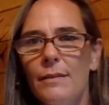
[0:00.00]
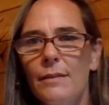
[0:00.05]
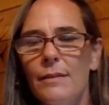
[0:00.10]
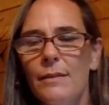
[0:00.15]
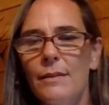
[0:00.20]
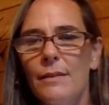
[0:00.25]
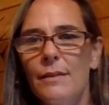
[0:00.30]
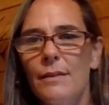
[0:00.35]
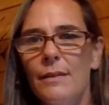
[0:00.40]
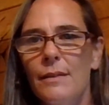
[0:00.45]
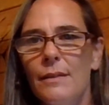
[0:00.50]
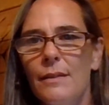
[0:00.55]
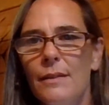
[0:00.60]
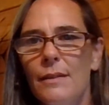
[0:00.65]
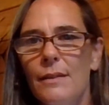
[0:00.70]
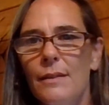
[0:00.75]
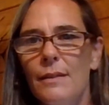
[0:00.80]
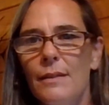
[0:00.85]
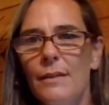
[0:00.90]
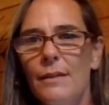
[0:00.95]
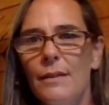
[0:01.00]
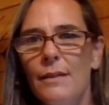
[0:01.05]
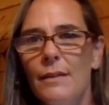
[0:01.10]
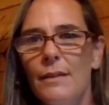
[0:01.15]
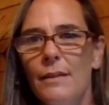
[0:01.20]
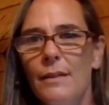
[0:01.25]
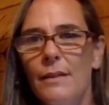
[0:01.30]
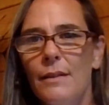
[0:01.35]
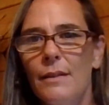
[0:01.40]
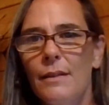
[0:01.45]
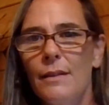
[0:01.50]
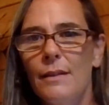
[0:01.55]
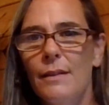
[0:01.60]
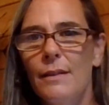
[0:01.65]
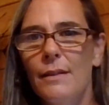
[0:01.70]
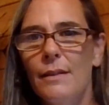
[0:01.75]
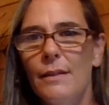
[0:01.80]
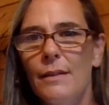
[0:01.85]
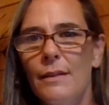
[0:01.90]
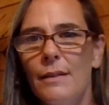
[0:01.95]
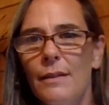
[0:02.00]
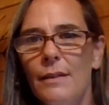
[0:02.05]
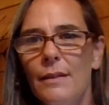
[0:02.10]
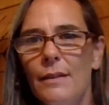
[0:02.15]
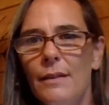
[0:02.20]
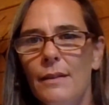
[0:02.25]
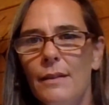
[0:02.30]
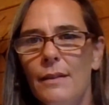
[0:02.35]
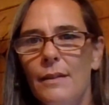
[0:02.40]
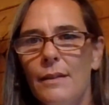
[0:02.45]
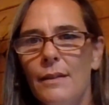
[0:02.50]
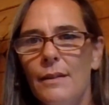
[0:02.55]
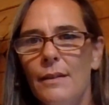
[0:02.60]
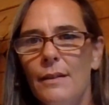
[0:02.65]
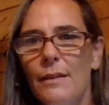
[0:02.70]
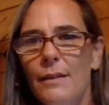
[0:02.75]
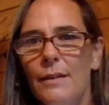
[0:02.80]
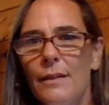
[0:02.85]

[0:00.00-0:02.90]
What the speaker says: [no speech]